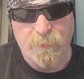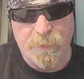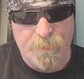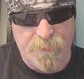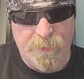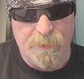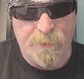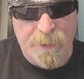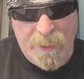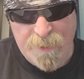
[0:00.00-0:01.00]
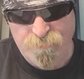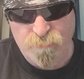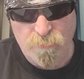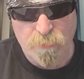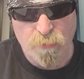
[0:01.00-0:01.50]
in the
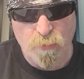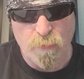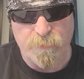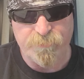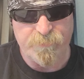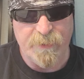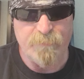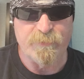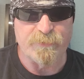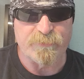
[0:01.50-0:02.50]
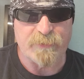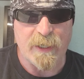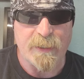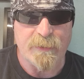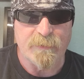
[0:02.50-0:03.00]
unnatural course they have
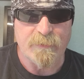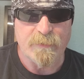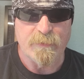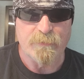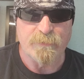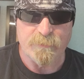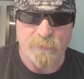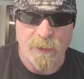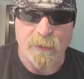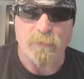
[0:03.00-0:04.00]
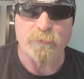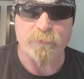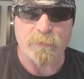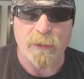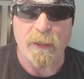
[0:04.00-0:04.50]
decided to take with
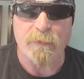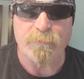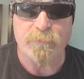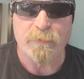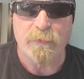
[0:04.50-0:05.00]
their lives.